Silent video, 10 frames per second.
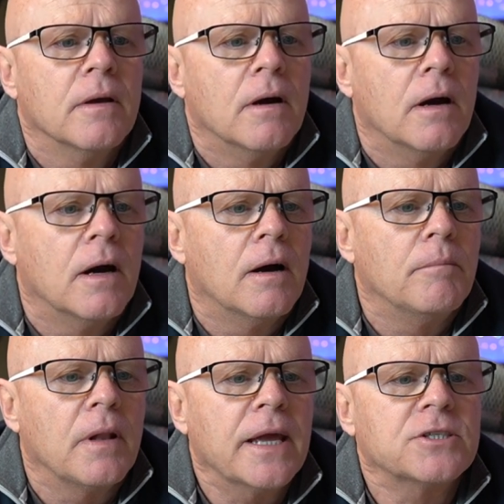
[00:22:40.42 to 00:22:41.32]

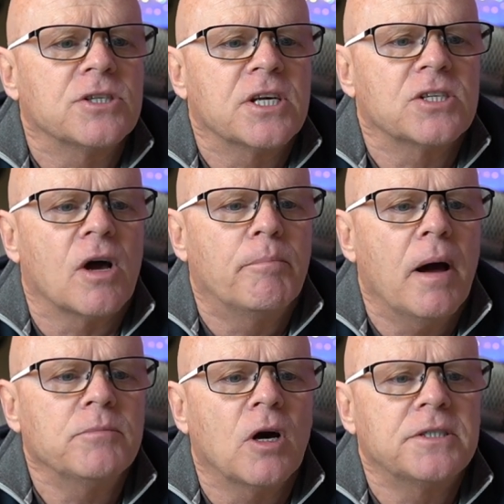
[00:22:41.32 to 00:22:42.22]
Um, Langston says, I'm
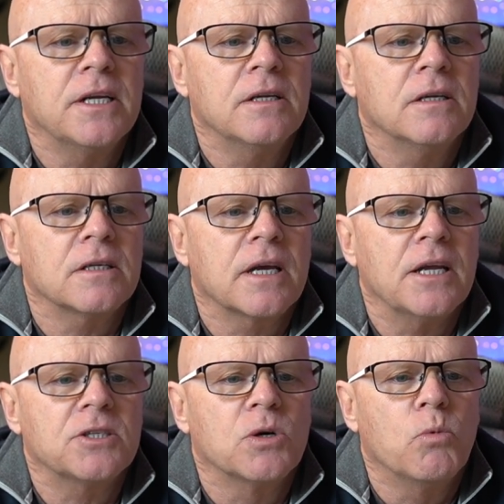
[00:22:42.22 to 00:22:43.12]
bummed I didn't
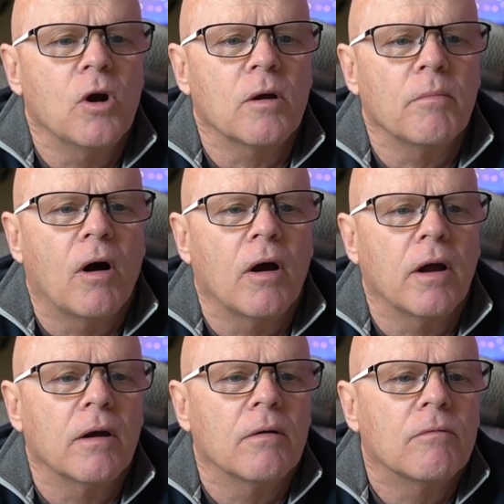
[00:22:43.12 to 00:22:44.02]
get to work
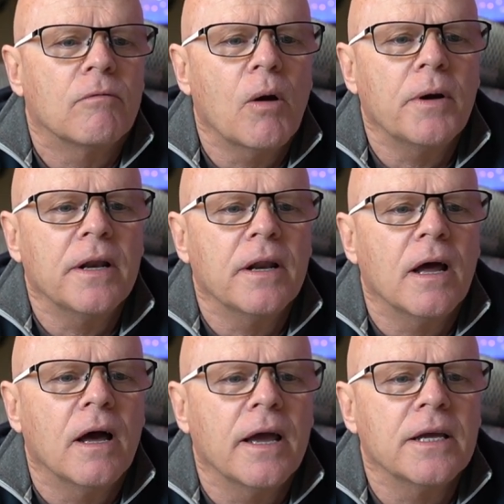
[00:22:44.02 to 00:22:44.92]
my Ronin
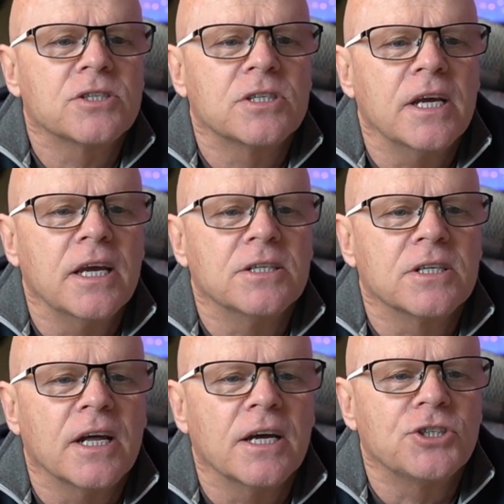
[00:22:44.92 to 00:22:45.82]
uh, SC in
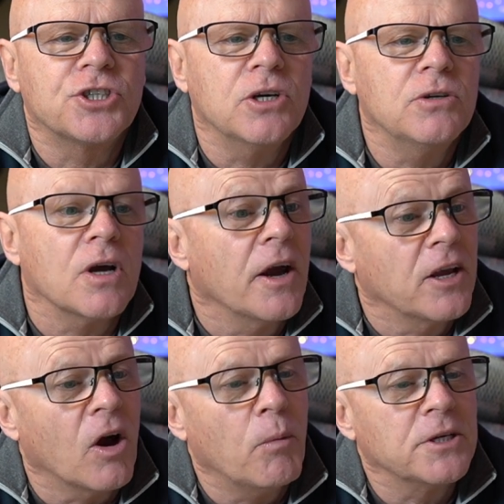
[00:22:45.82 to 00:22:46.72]
today's shoot. Oh,
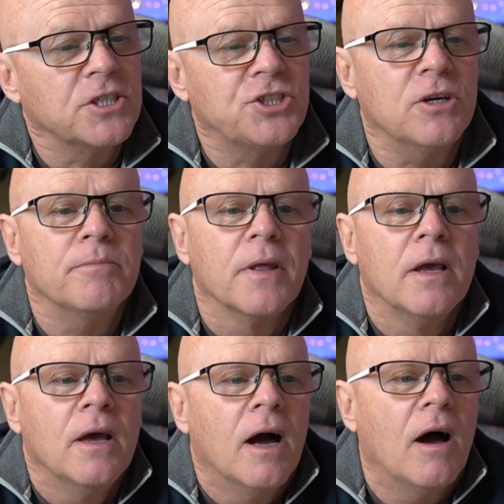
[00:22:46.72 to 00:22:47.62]
you got one, did you?
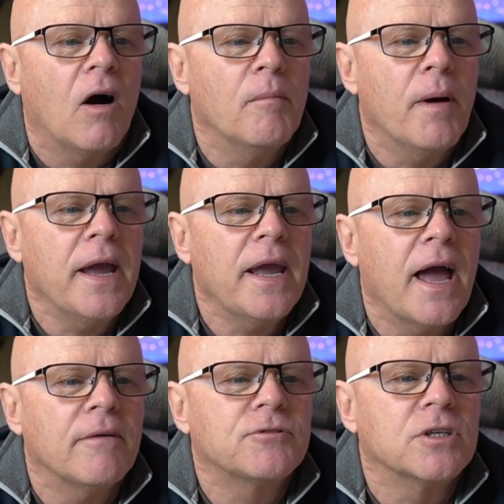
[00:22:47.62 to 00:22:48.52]
Uh, I may
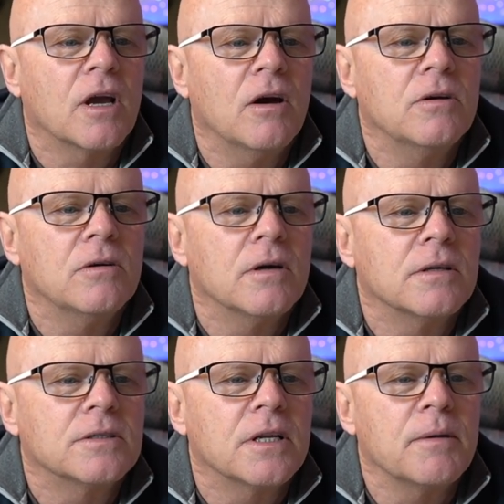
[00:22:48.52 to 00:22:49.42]
have to go
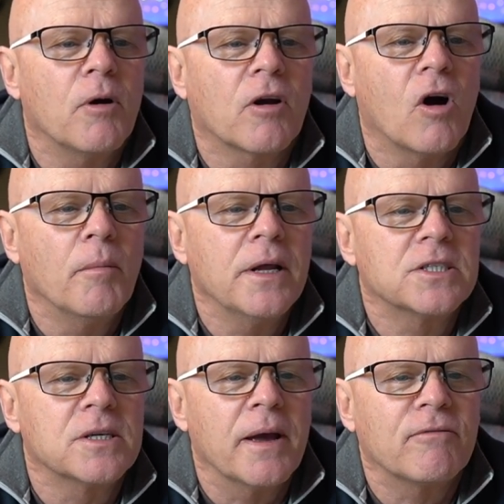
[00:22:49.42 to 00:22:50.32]
delete my
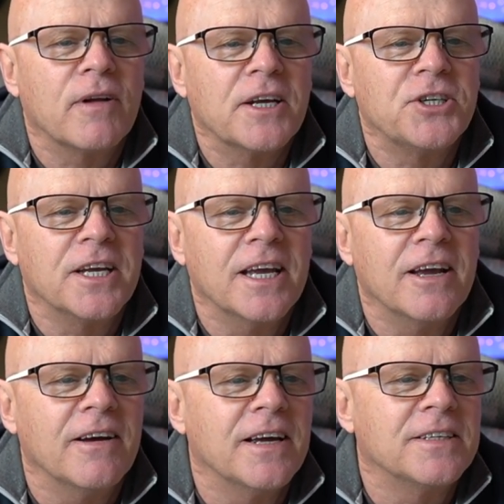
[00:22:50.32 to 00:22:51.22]
comments about flashy
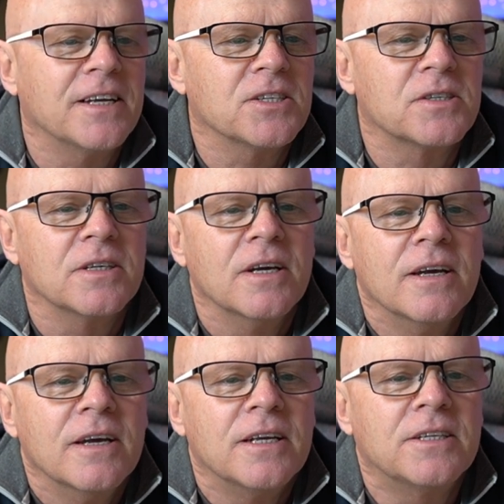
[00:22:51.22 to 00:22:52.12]
gear. It does
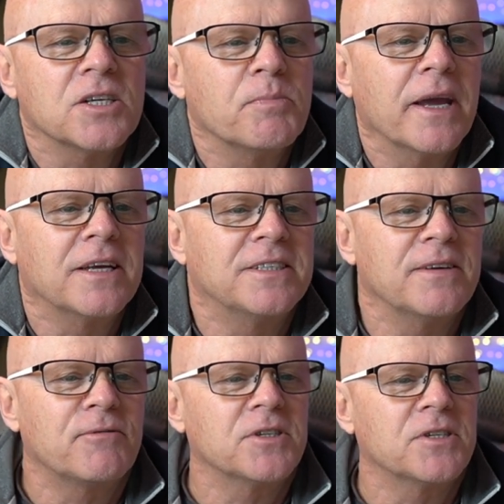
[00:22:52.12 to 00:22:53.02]
it does make a
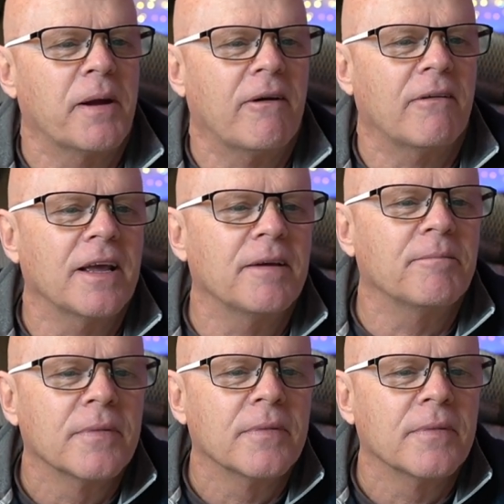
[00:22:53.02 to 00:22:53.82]
difference apparently.